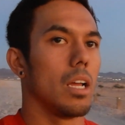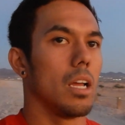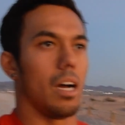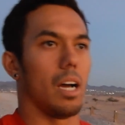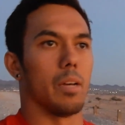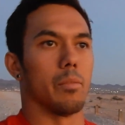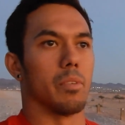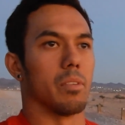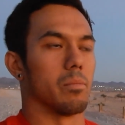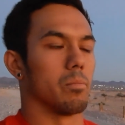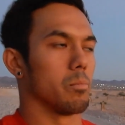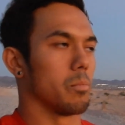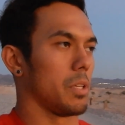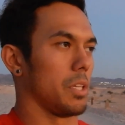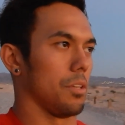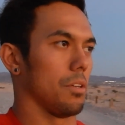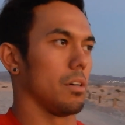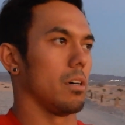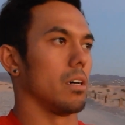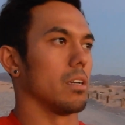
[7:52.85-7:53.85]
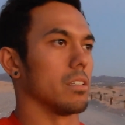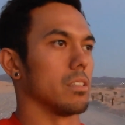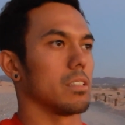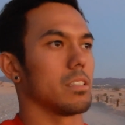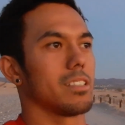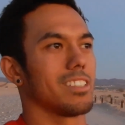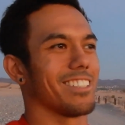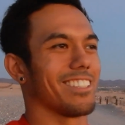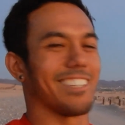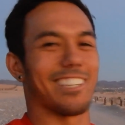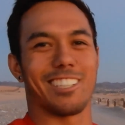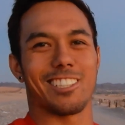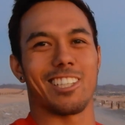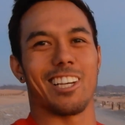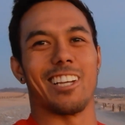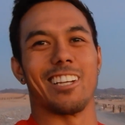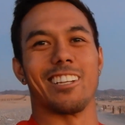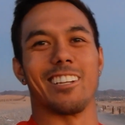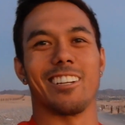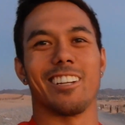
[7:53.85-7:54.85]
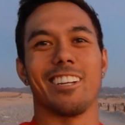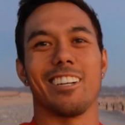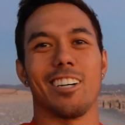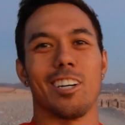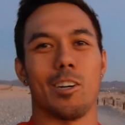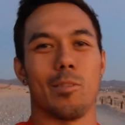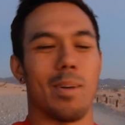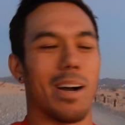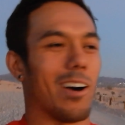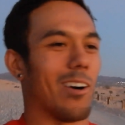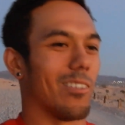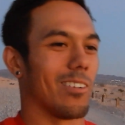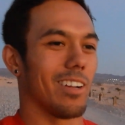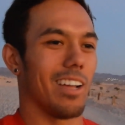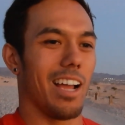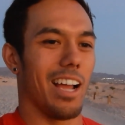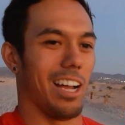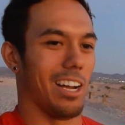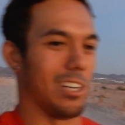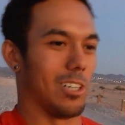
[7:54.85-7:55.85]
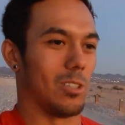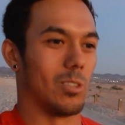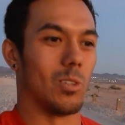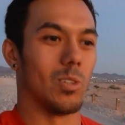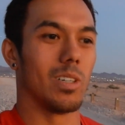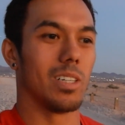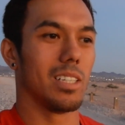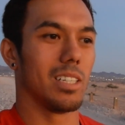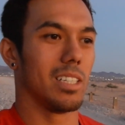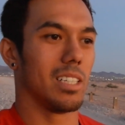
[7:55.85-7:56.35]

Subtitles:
I'm beyond excited about how